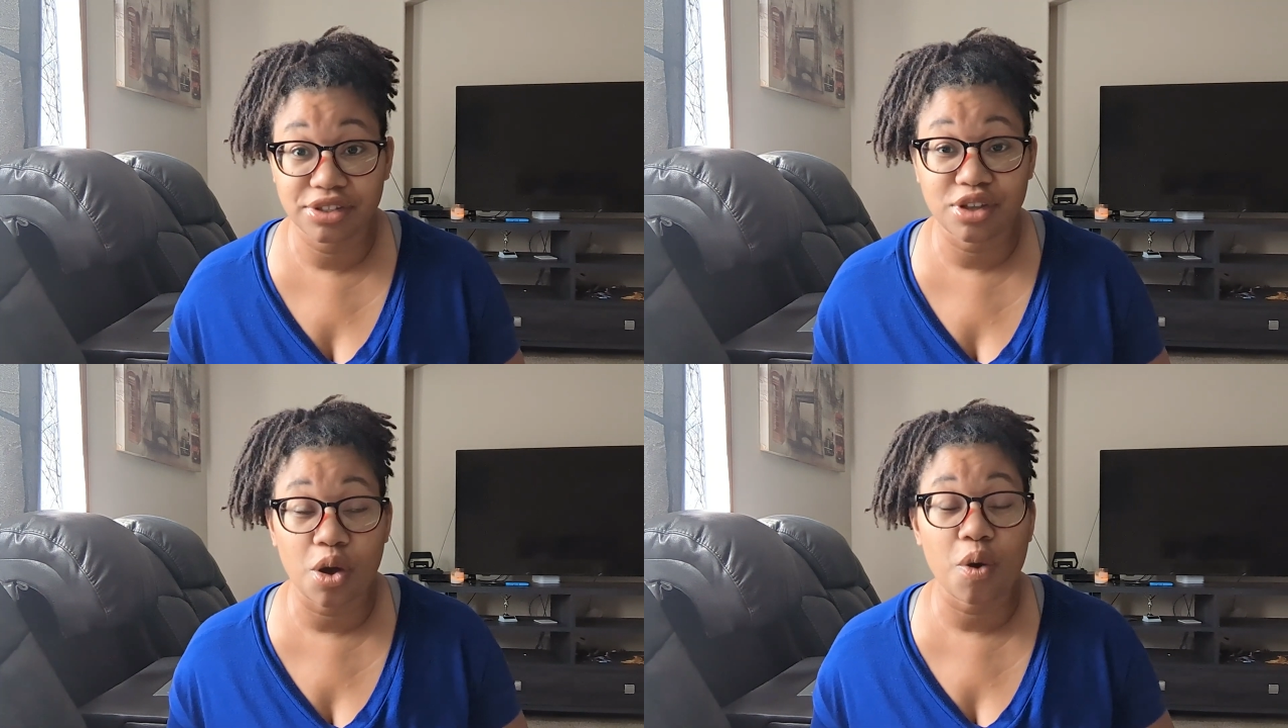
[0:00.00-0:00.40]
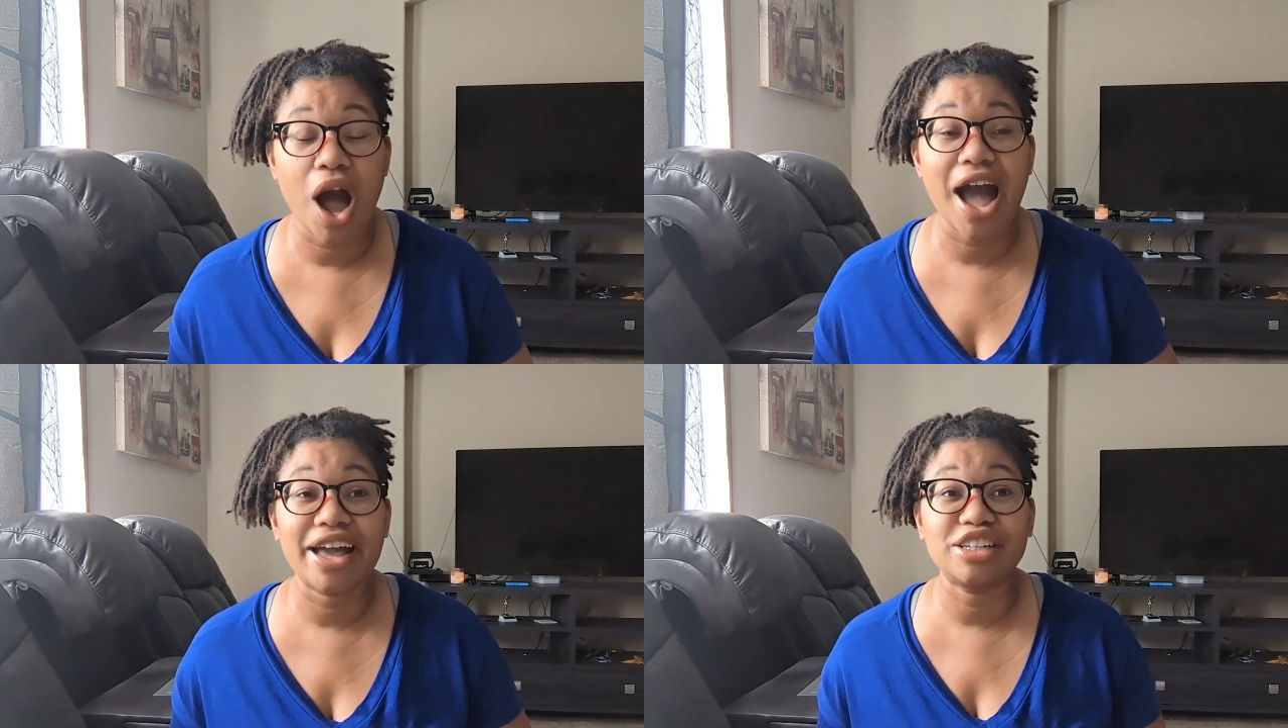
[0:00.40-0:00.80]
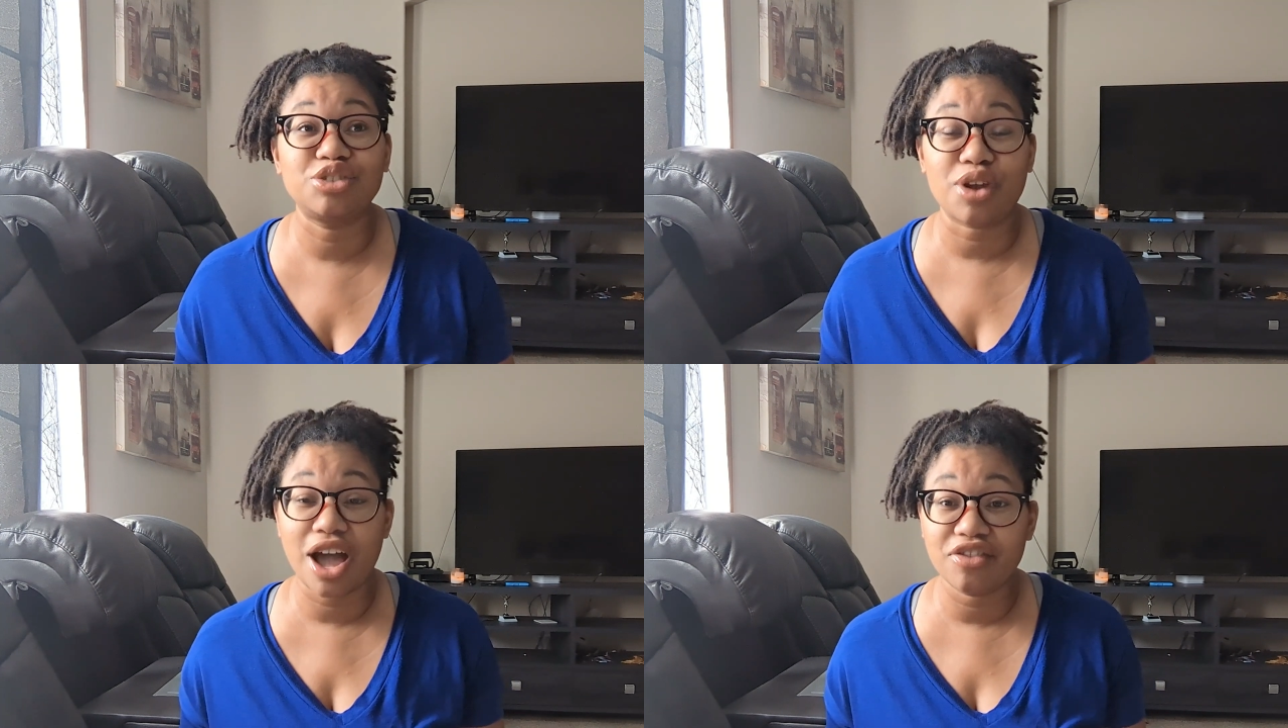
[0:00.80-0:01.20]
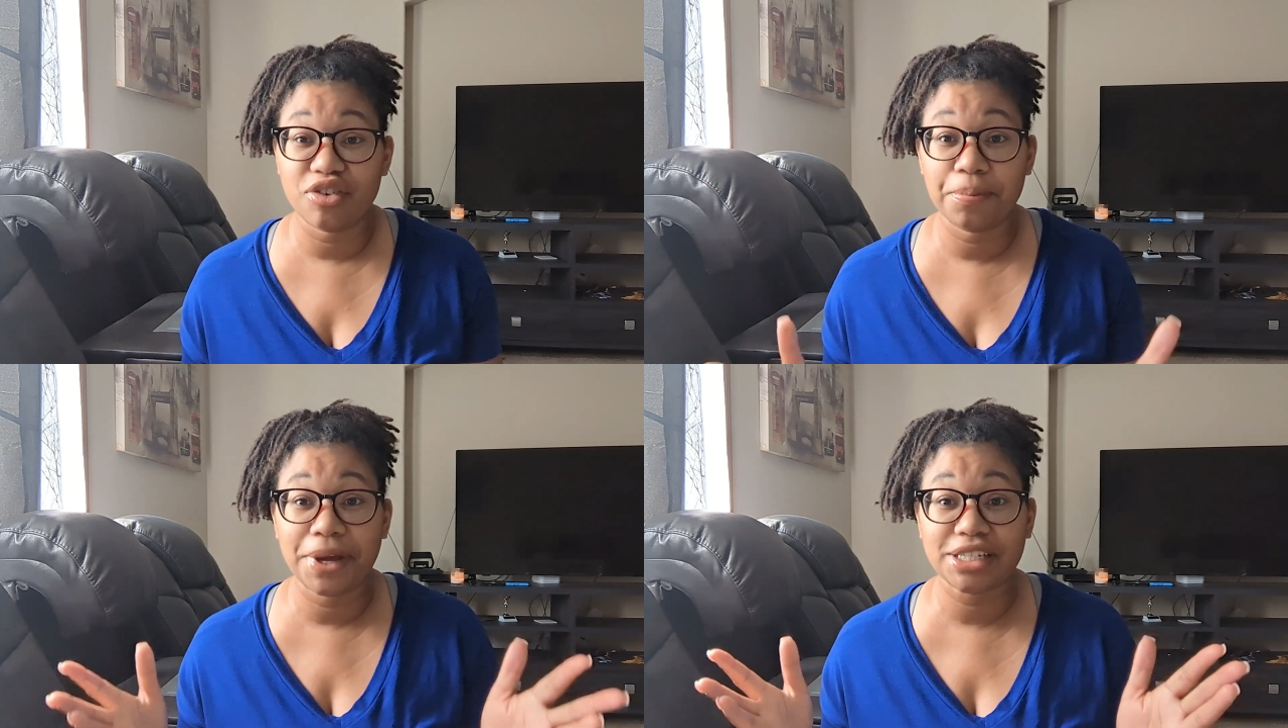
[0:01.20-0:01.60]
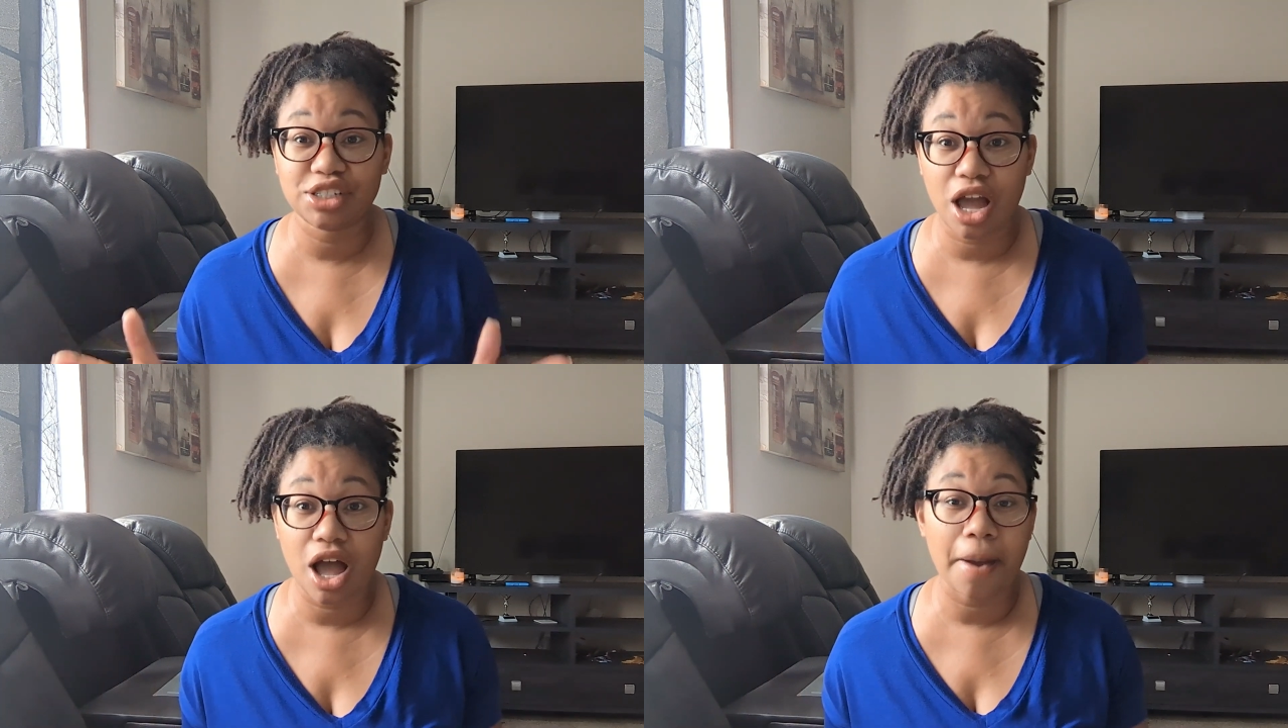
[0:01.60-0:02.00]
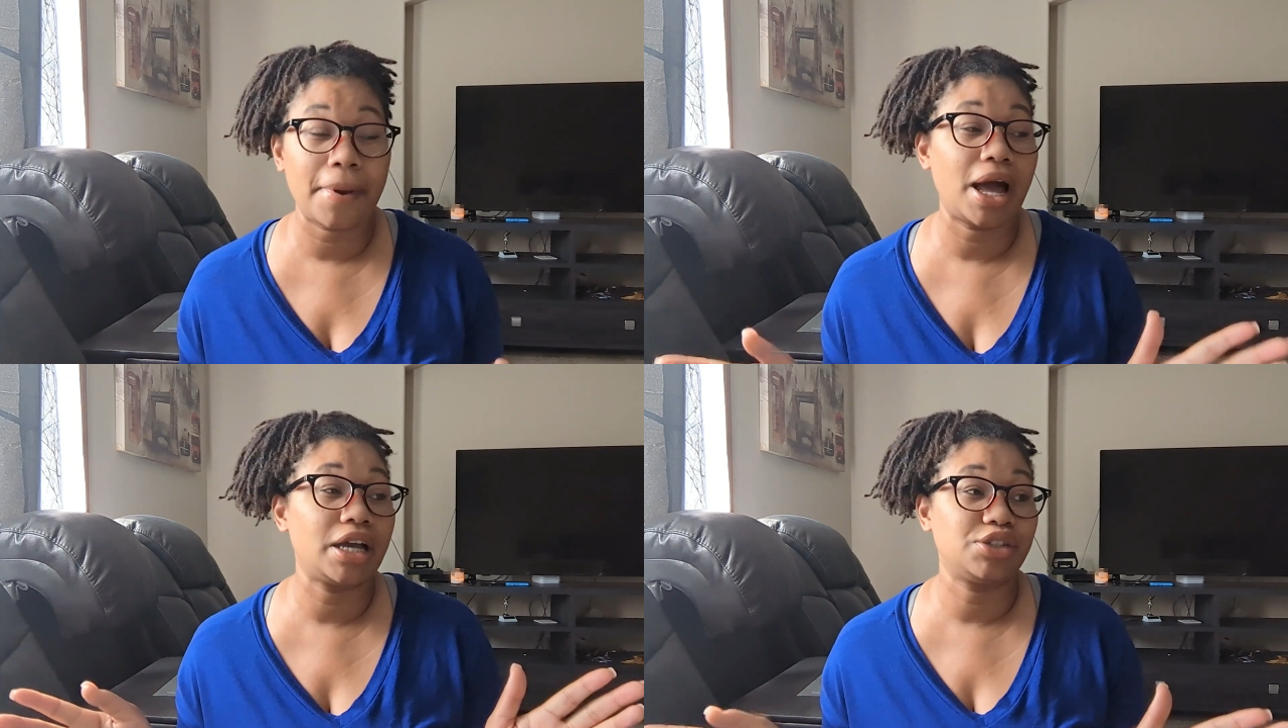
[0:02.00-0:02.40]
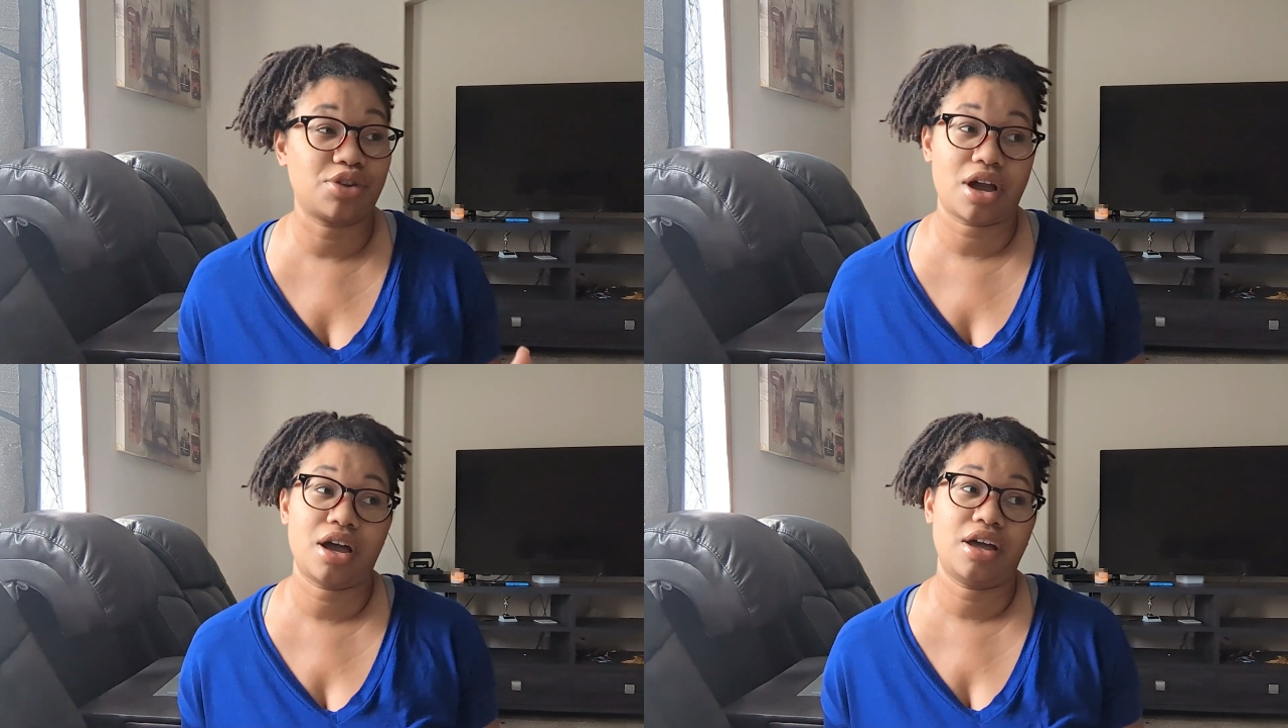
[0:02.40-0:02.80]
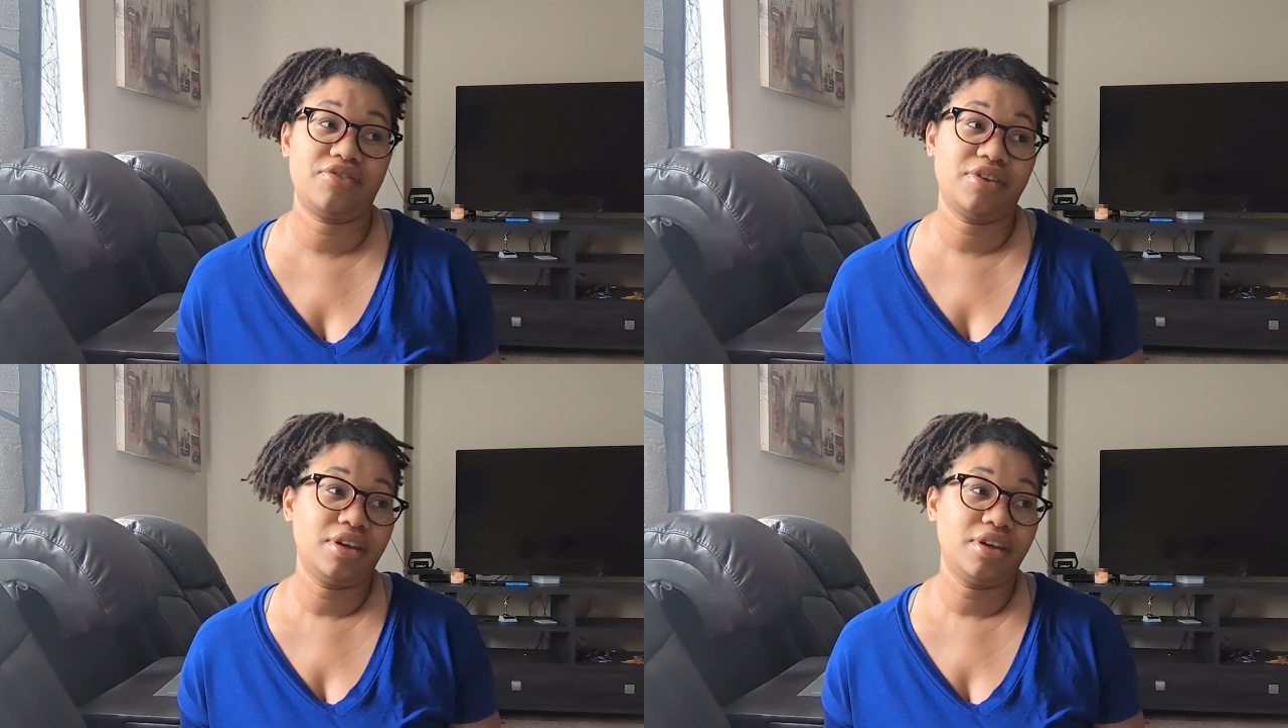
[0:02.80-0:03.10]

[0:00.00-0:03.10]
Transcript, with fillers: So I drive from my job. I drive